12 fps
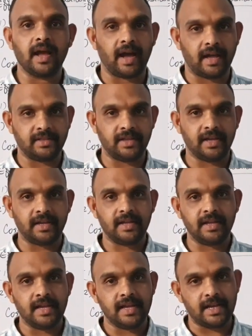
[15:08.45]
I think
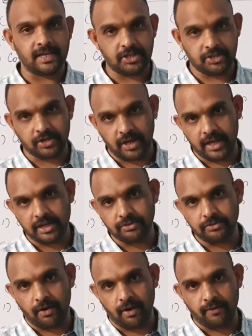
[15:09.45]
it is clear
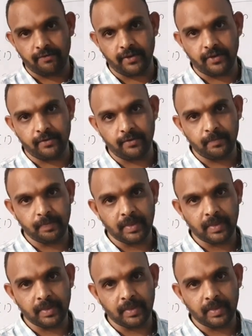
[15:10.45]
to all of you.